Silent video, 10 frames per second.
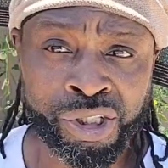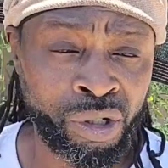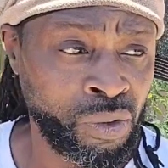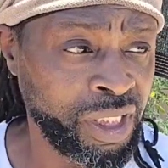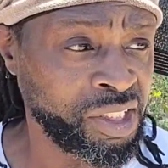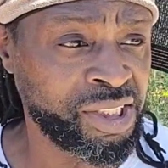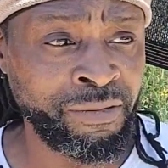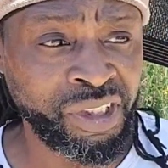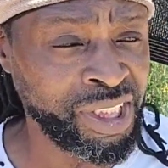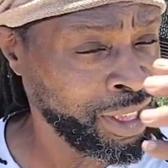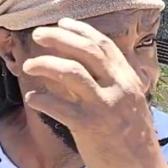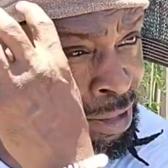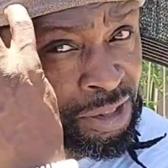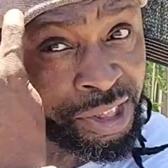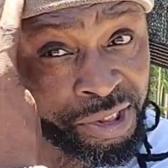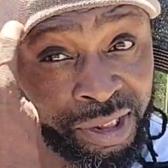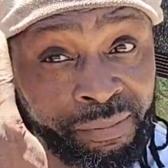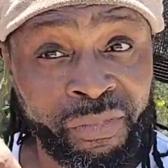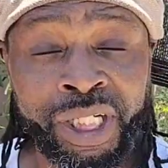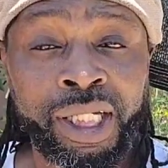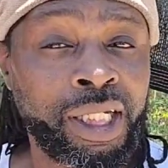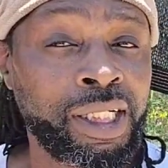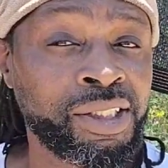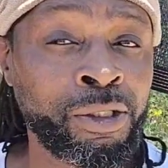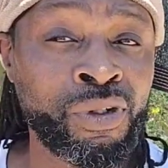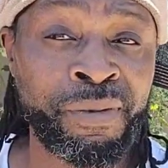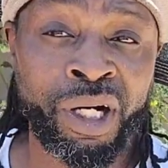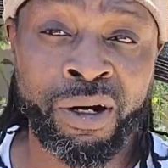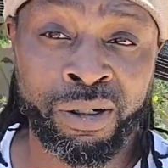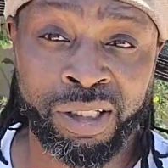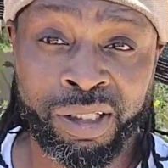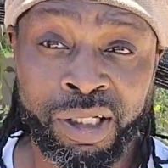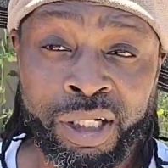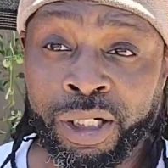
So in the 17-gallon system, it is a little bit harder.